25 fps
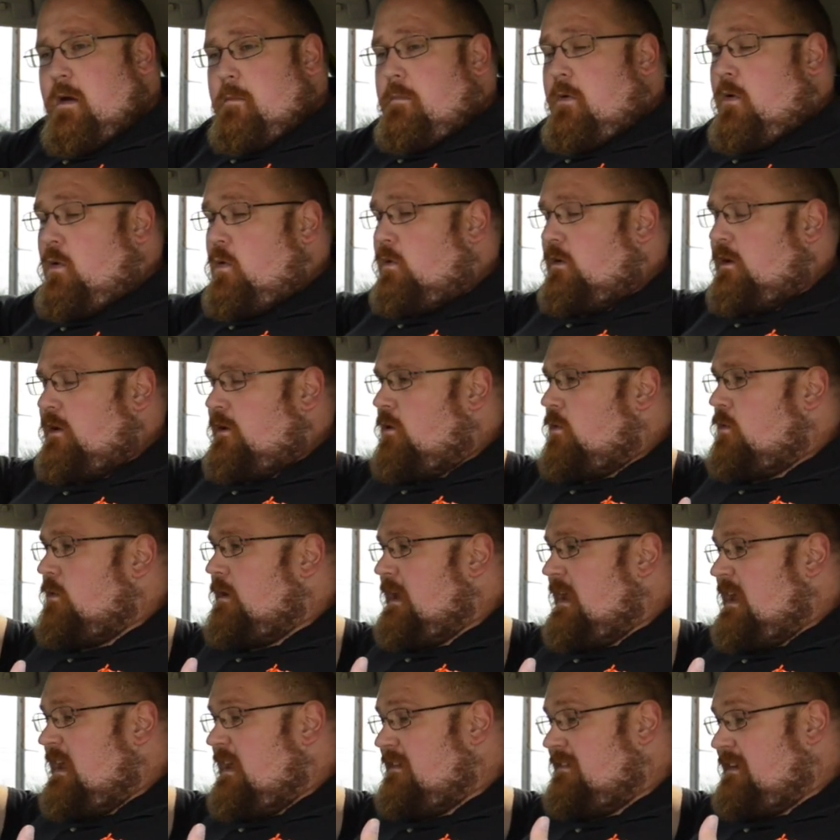But all in all,
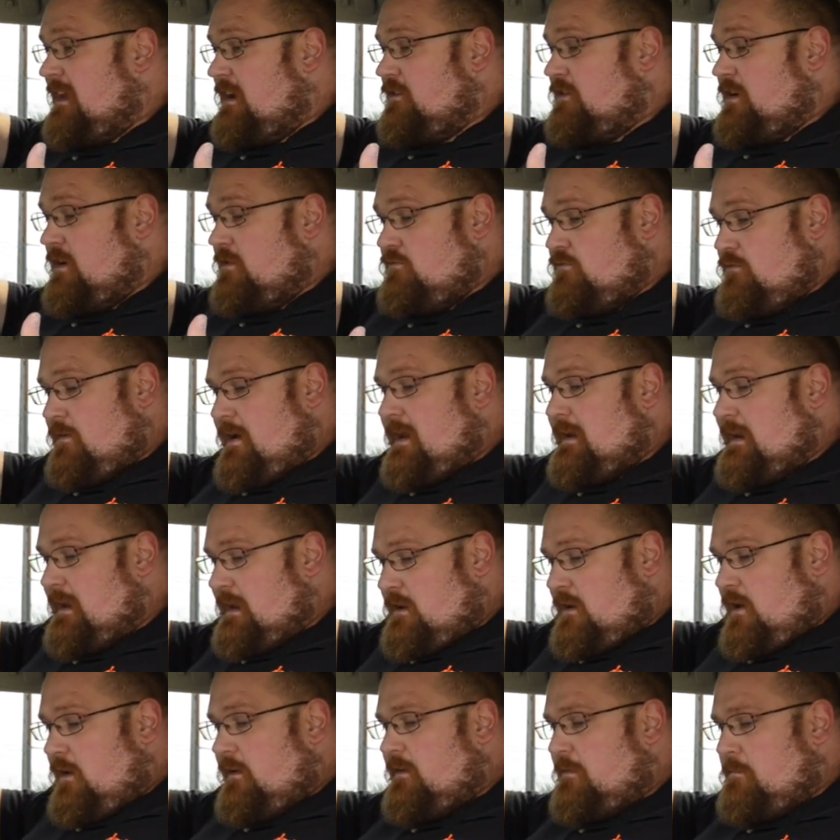it is actually
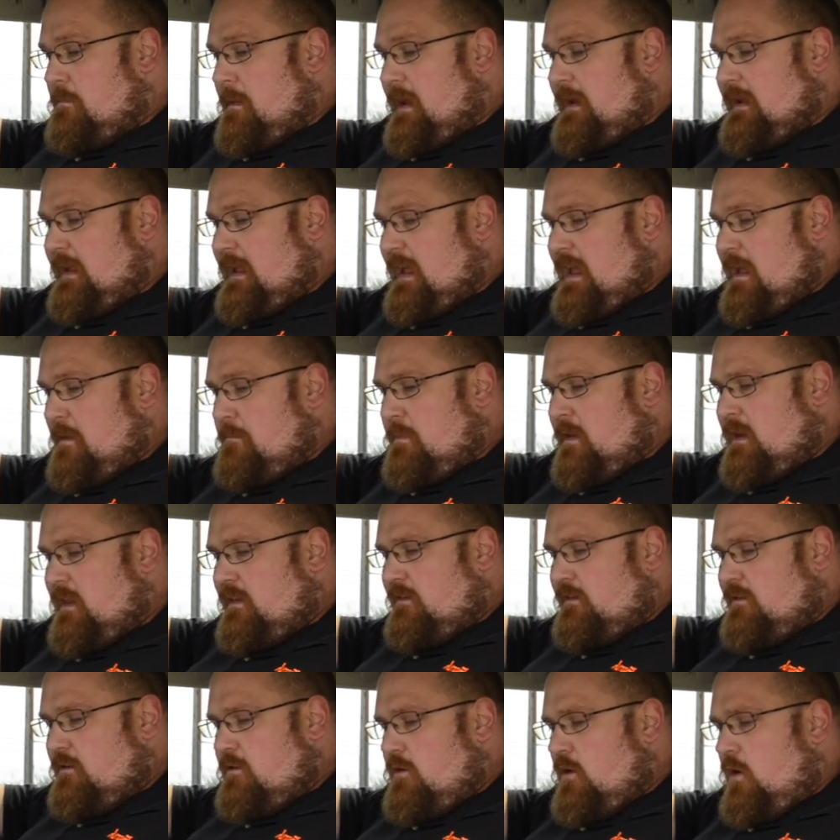really nice back here, but
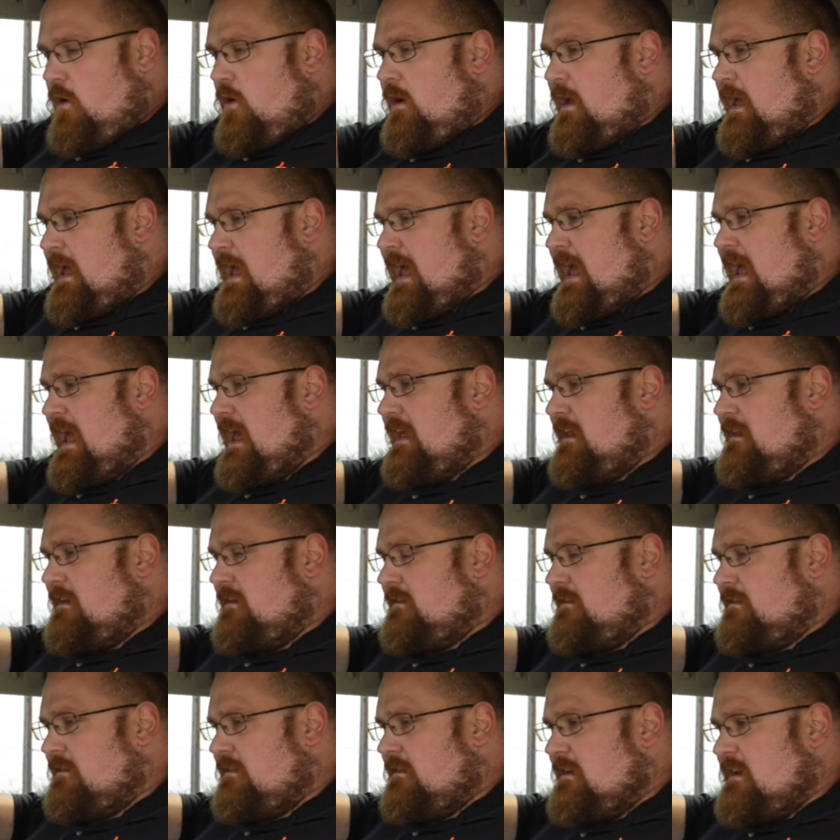it's not
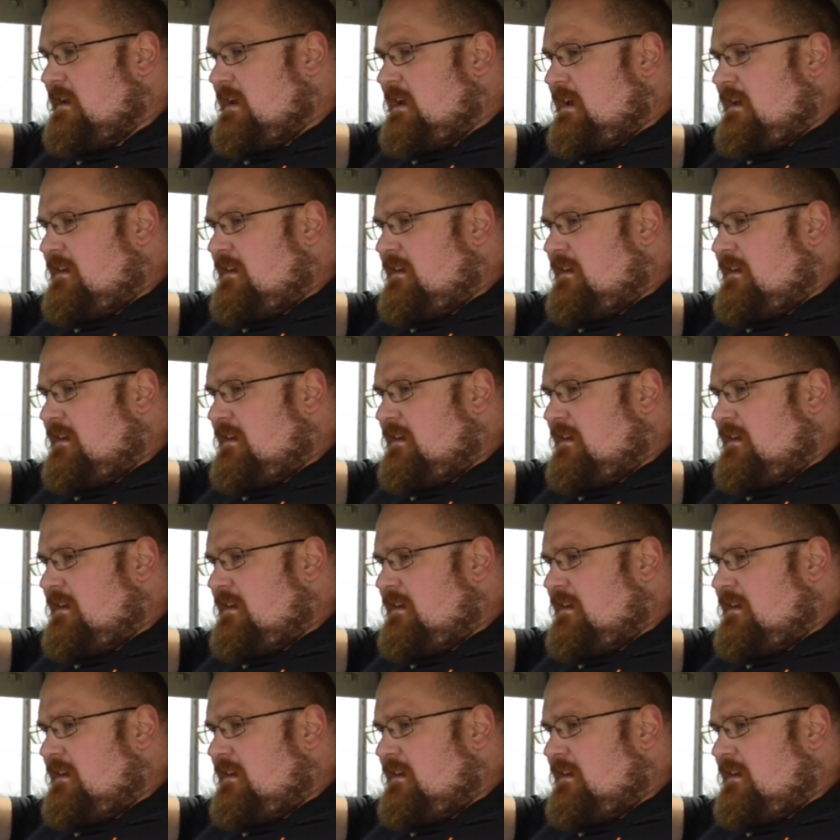as